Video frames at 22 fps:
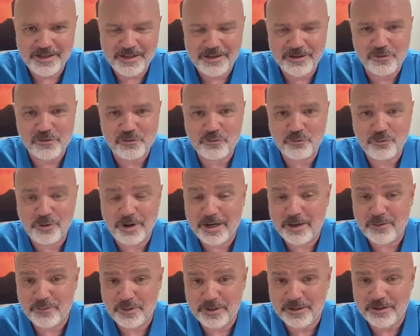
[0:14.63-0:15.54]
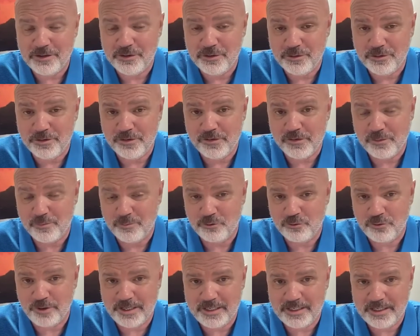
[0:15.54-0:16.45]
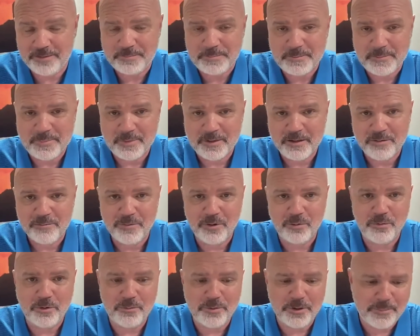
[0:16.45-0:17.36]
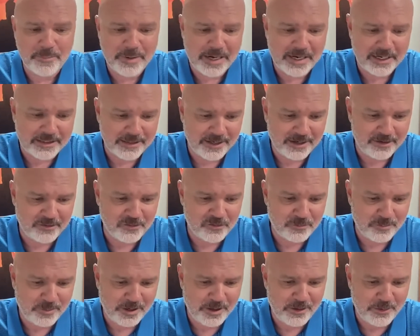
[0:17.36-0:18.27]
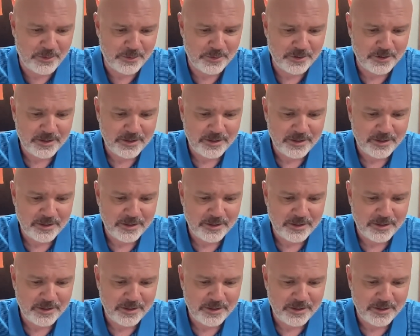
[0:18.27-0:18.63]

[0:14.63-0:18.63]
He is traveling and doing some training, but we'll be back next month.